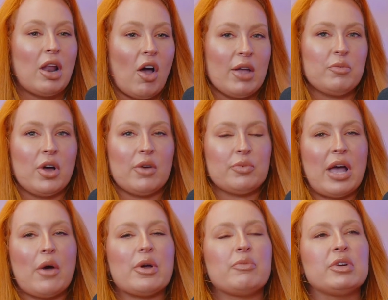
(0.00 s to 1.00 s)

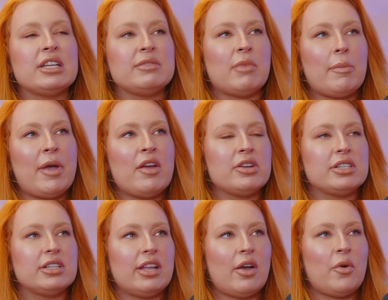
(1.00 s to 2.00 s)
My parents
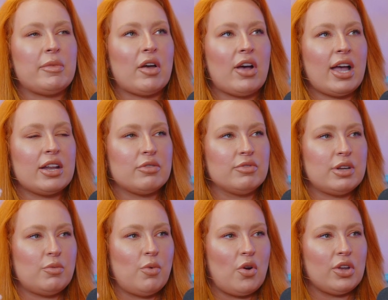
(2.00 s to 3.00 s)
didn't help me. I had a
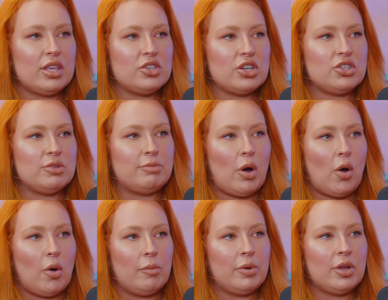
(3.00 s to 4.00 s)
really wonky ginger bob.